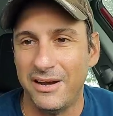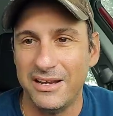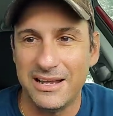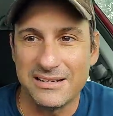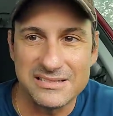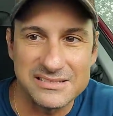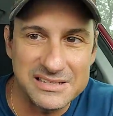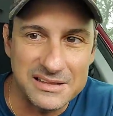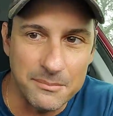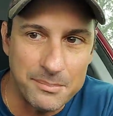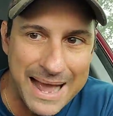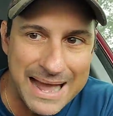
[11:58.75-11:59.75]
You get to see
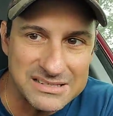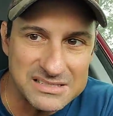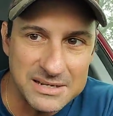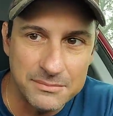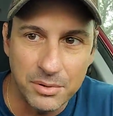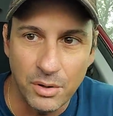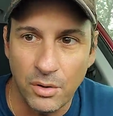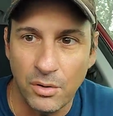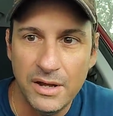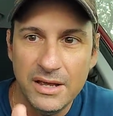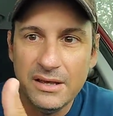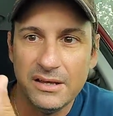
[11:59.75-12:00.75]
the bat
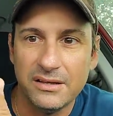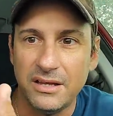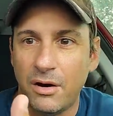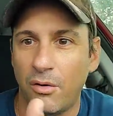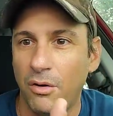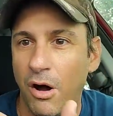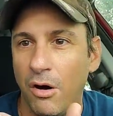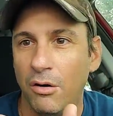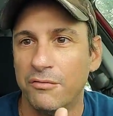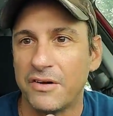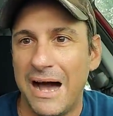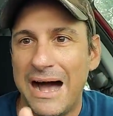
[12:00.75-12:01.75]
symbol, you know, all
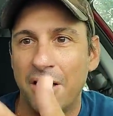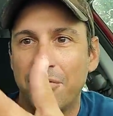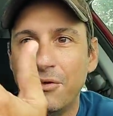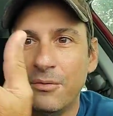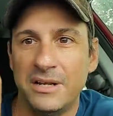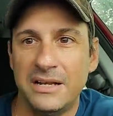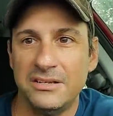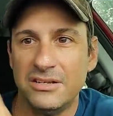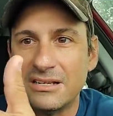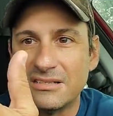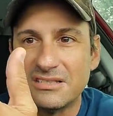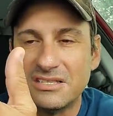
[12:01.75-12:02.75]
of Gotham, and then you
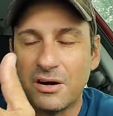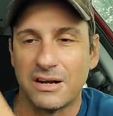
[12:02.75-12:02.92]
get to see